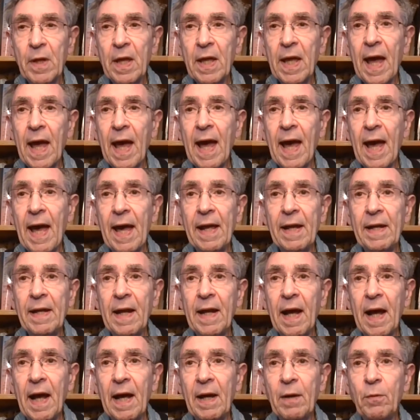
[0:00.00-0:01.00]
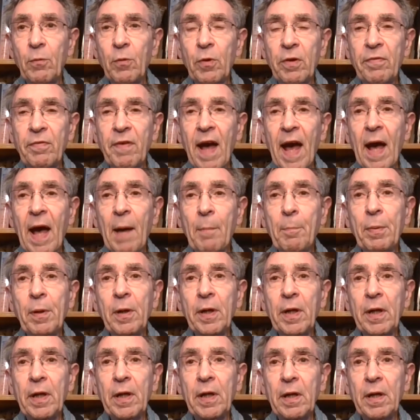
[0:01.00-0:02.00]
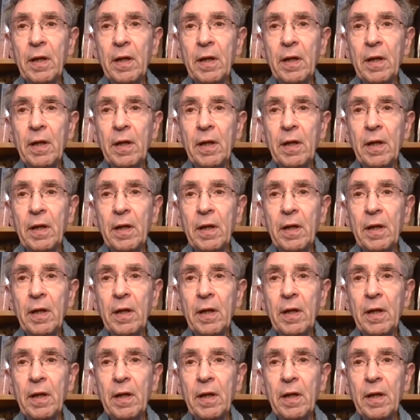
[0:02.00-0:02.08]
And I would have happily